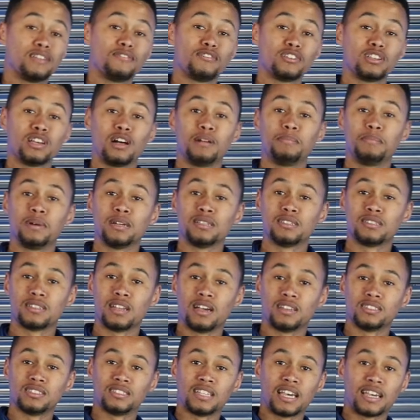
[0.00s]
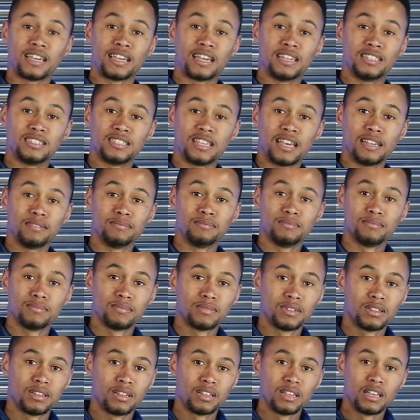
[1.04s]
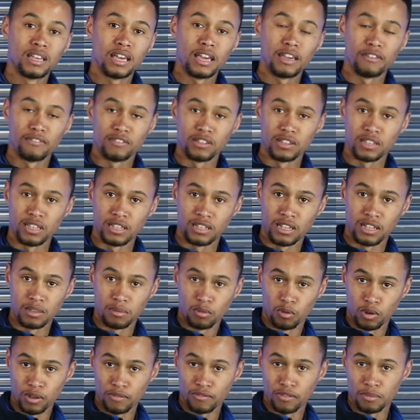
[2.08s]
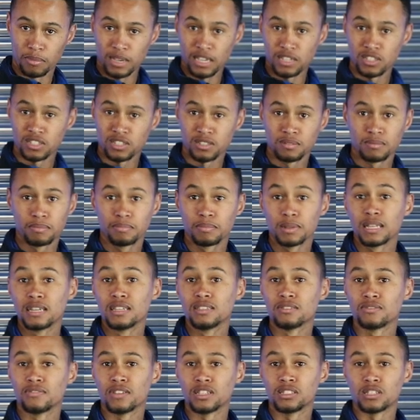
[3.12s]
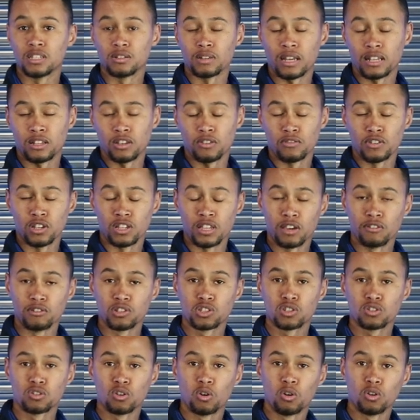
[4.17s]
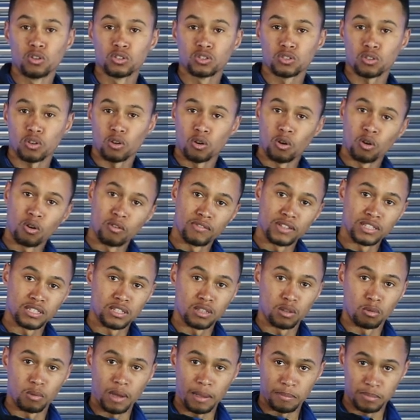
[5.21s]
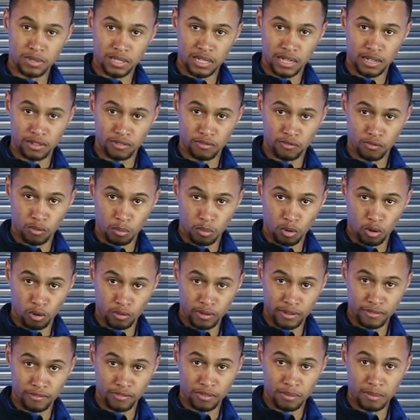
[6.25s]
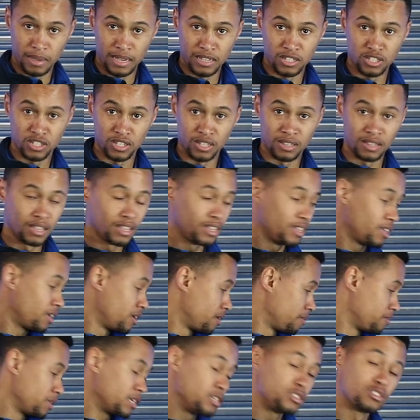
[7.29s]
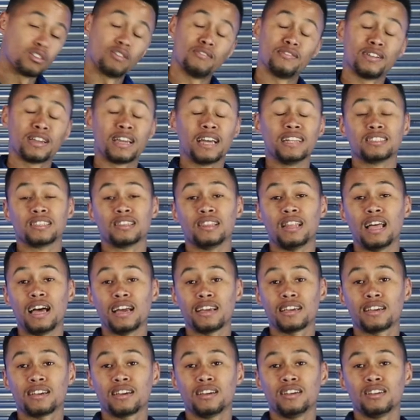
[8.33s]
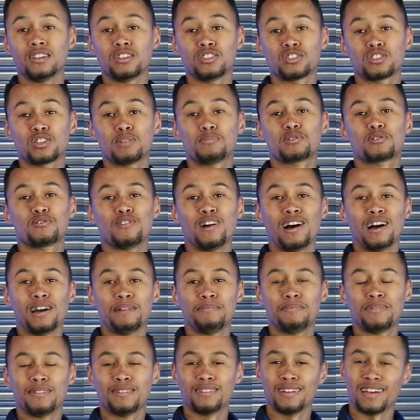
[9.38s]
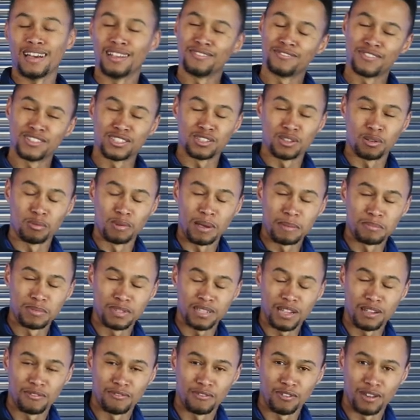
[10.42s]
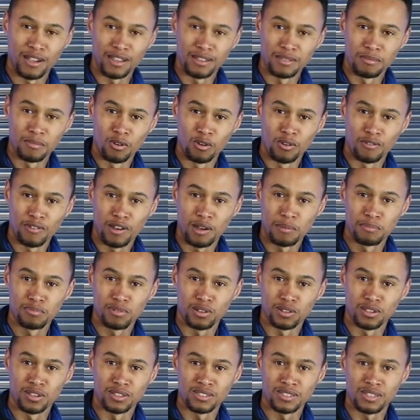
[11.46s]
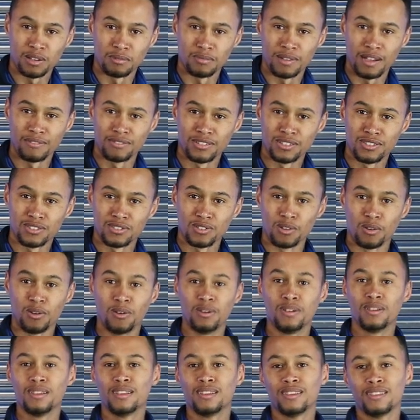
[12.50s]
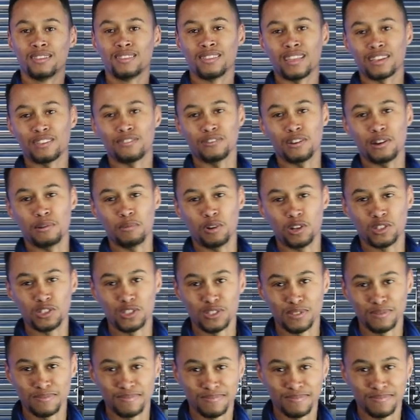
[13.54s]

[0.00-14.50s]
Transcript: it for the Alpinestars Tech-Air 10. If you need any more information, please visit any of your nearest stores or visit the website for more information. Please don't forget to like, subscribe, and visit the website for any more of our products that we have in store. Thank you very much.